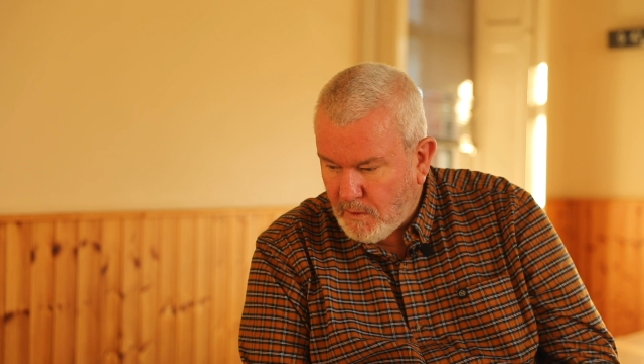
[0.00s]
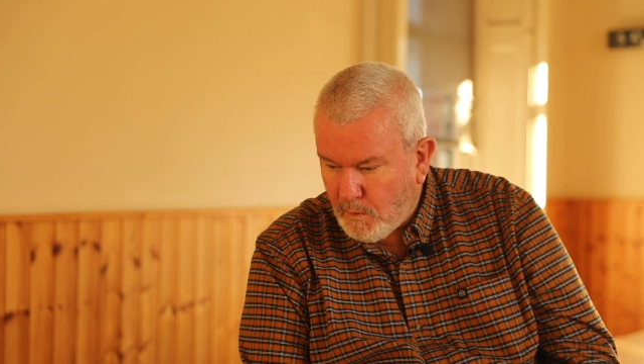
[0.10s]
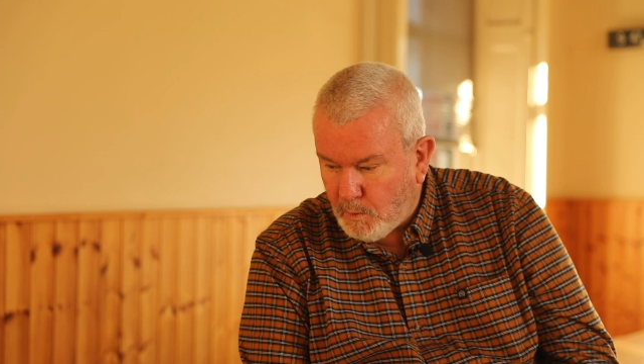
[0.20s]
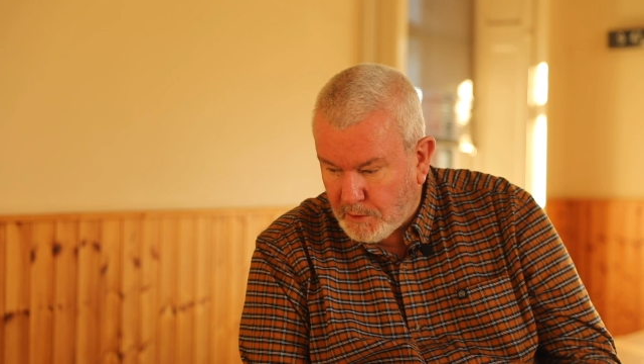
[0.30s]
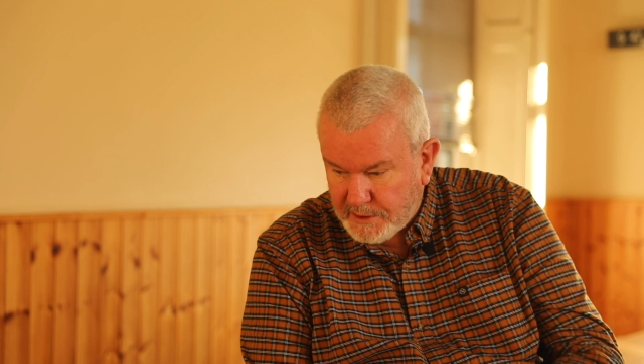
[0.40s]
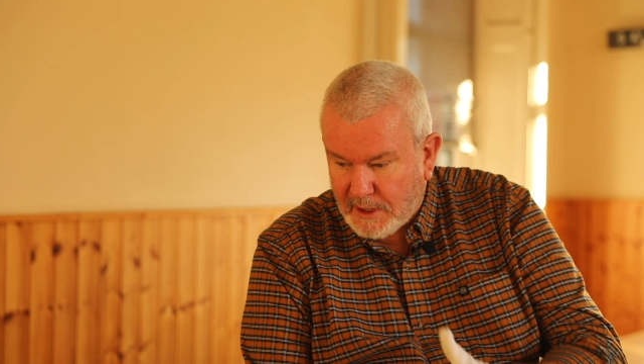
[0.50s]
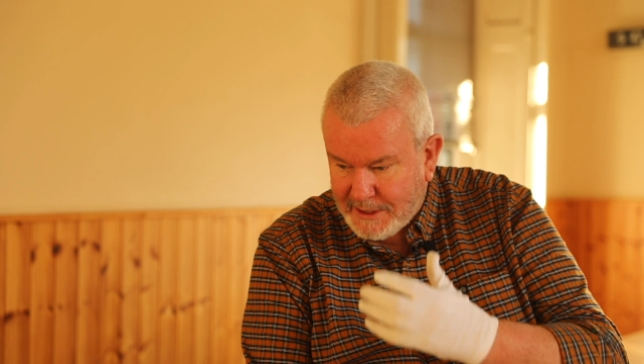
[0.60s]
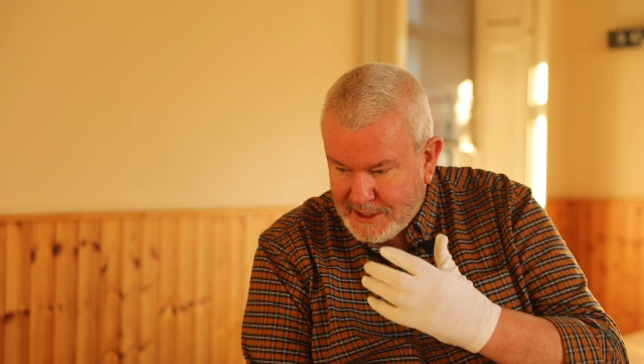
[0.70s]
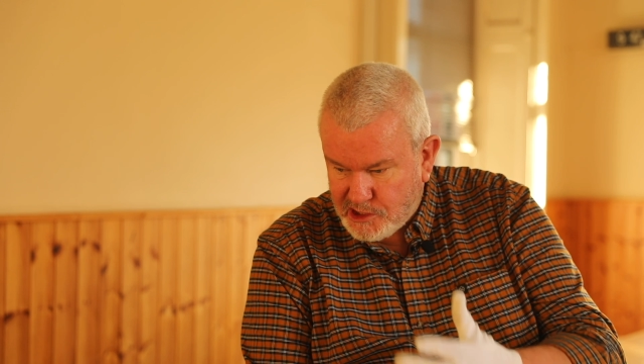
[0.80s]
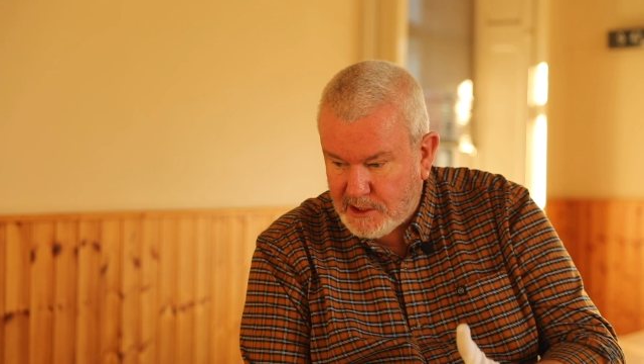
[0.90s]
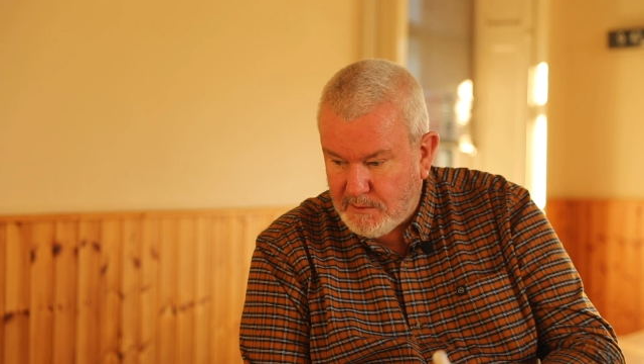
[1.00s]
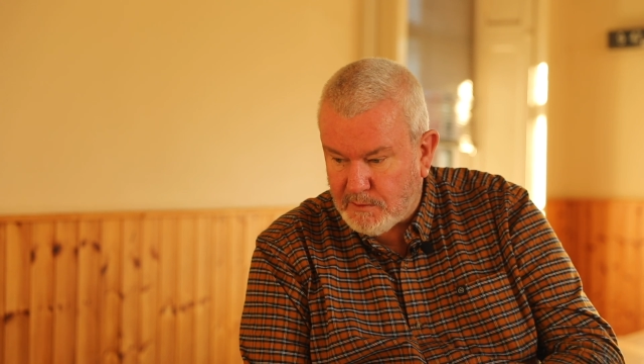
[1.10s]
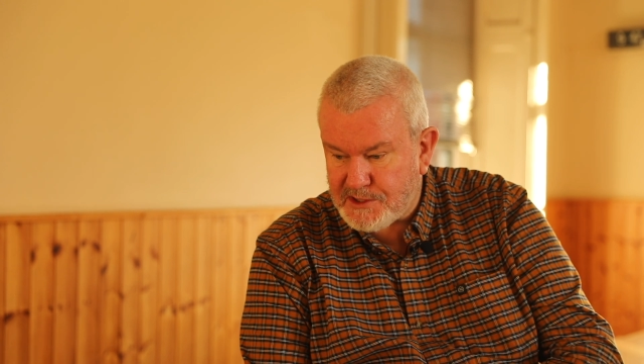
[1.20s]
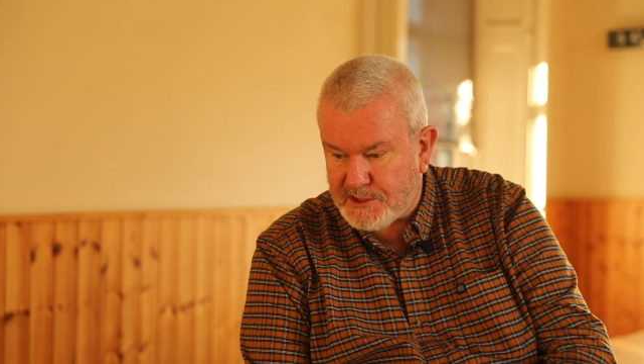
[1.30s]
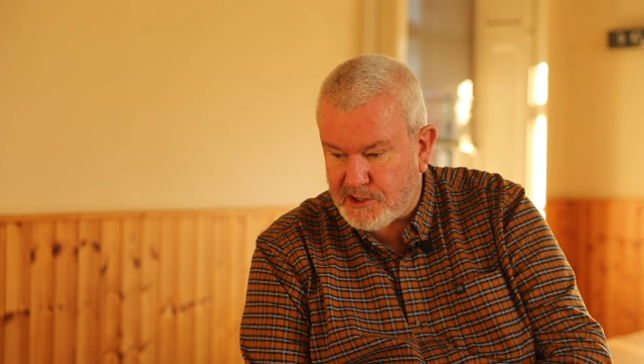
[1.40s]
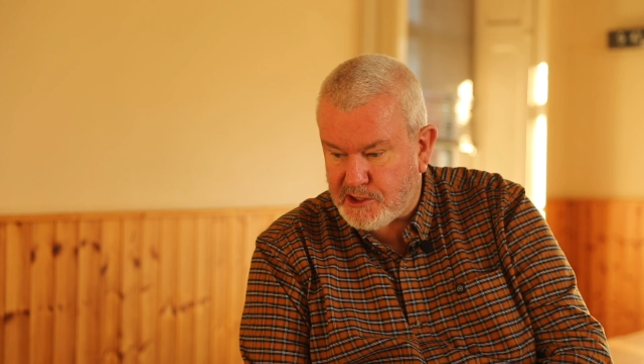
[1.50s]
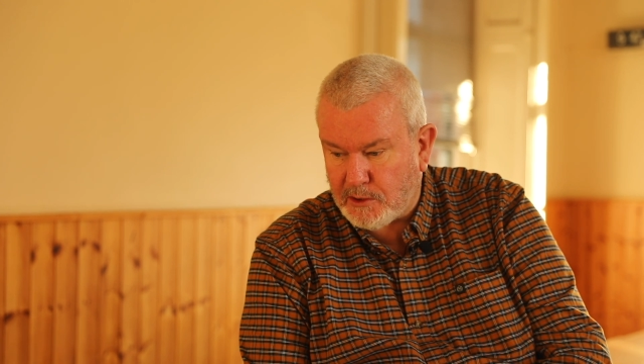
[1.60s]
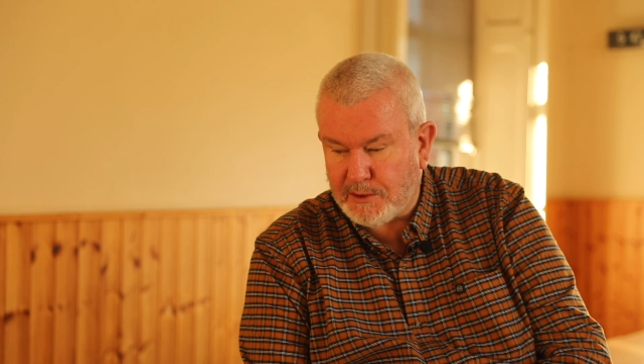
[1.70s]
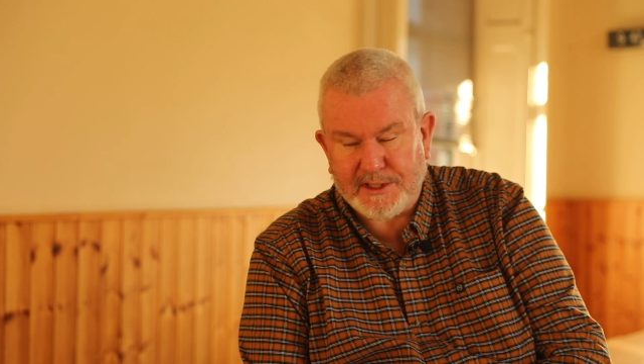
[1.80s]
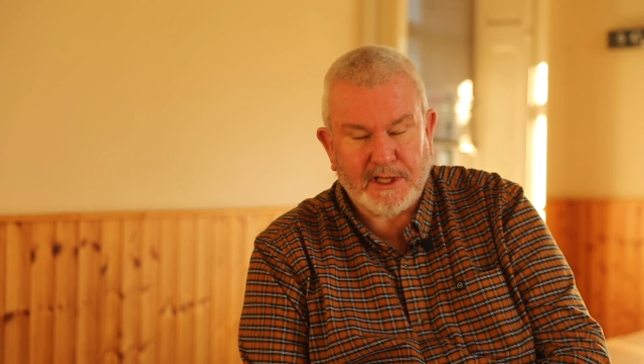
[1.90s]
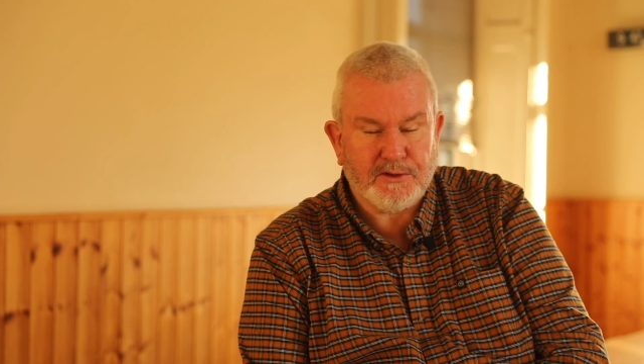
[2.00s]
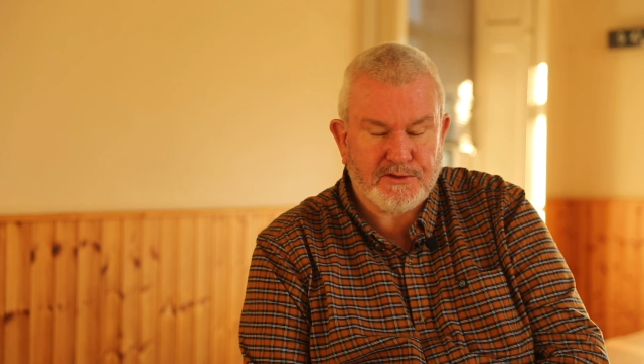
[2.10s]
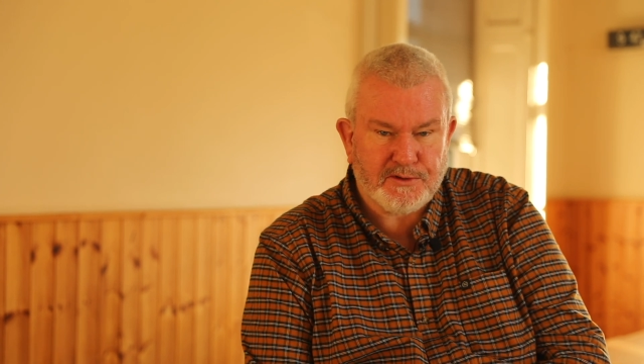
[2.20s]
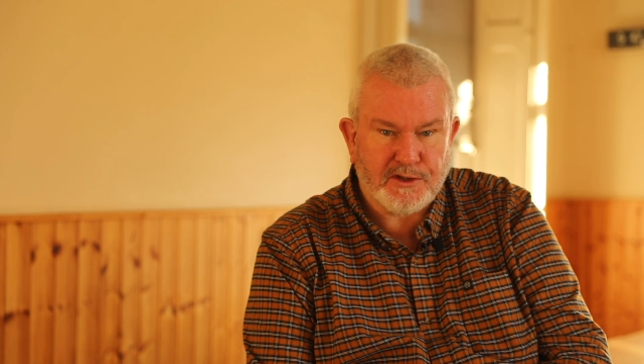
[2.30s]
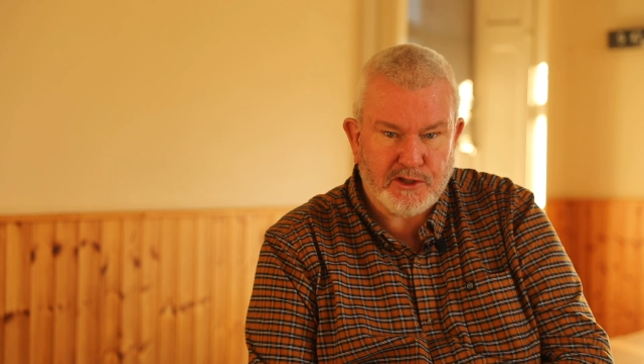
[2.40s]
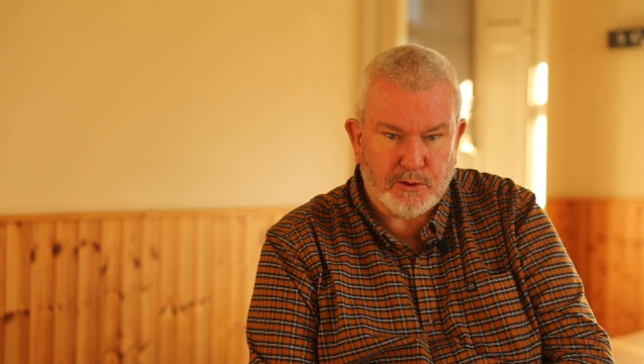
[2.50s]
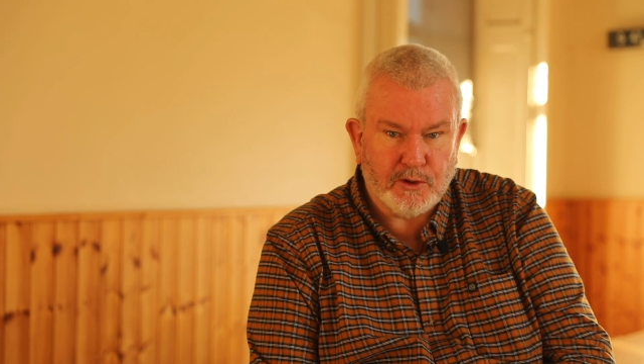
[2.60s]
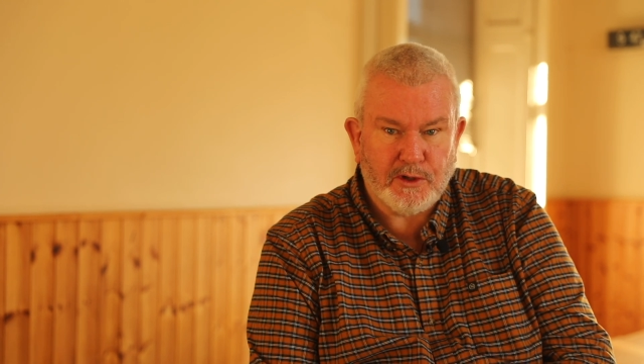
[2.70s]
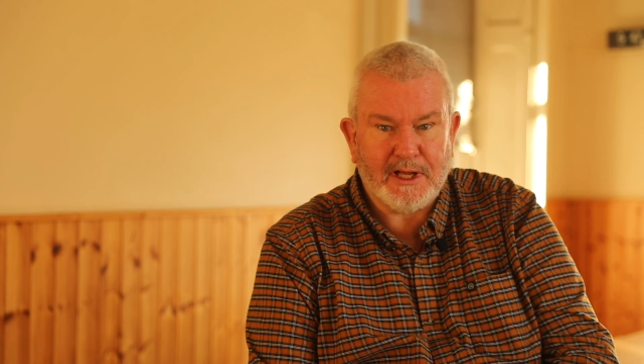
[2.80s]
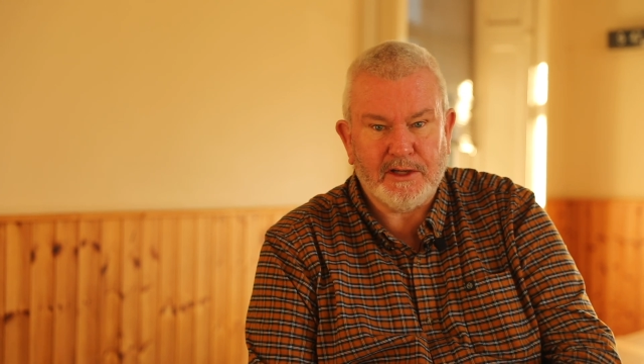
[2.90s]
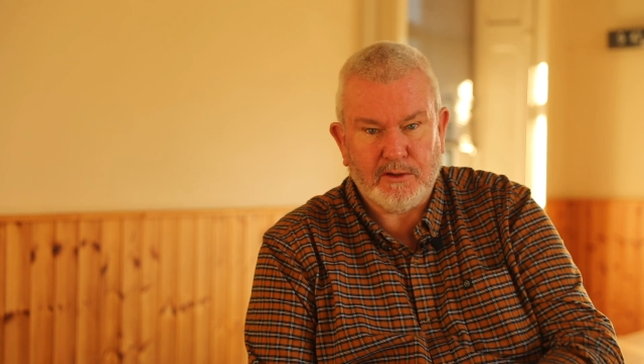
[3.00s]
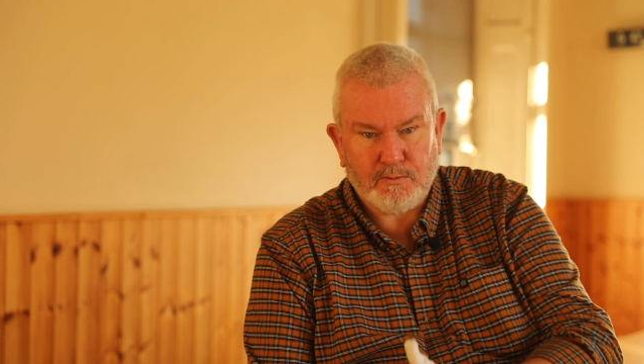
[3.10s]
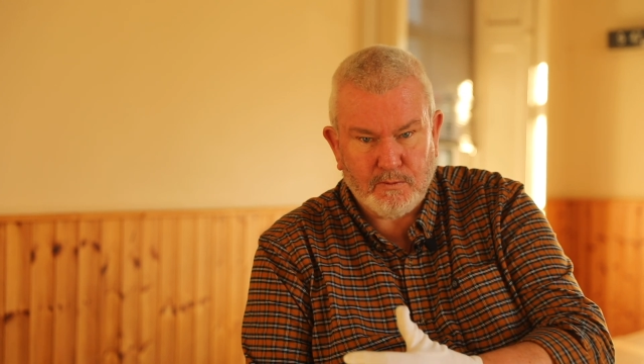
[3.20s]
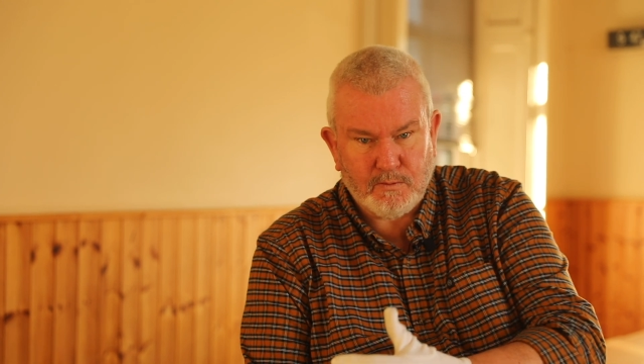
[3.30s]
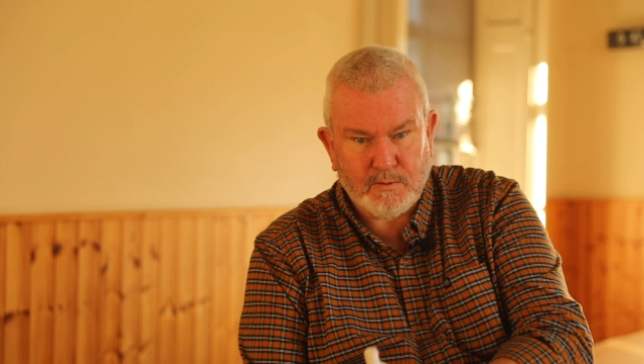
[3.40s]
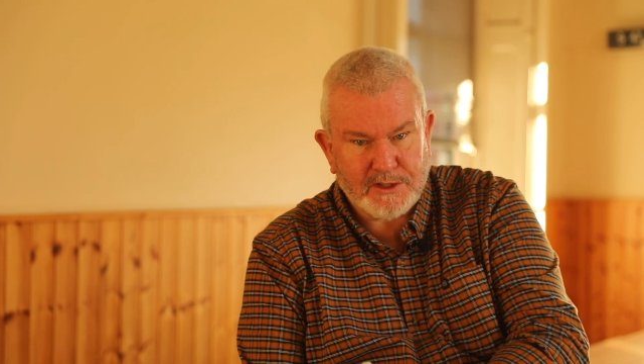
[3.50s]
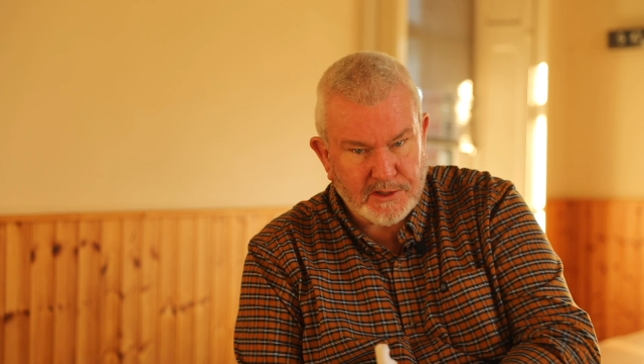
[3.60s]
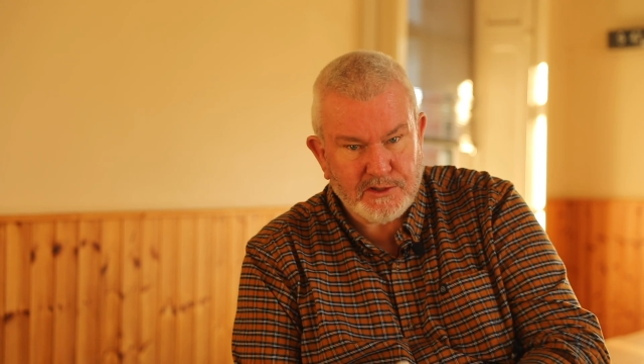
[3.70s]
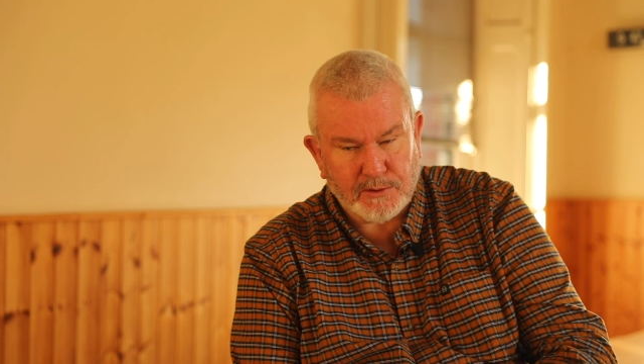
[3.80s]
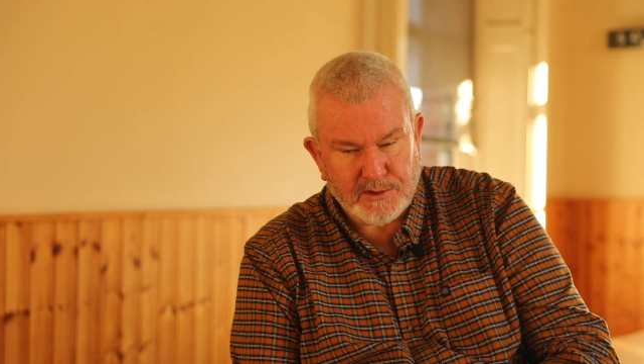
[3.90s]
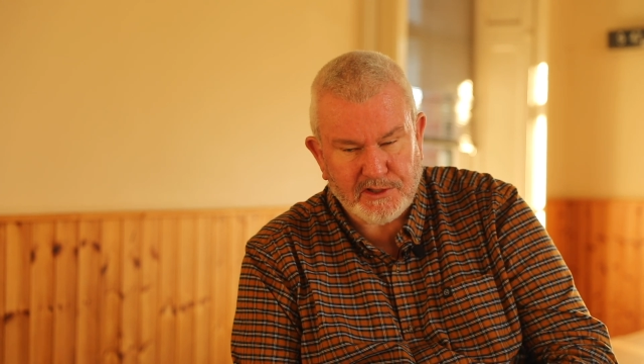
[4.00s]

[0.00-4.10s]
One initially was to show that the house was insured and which insurance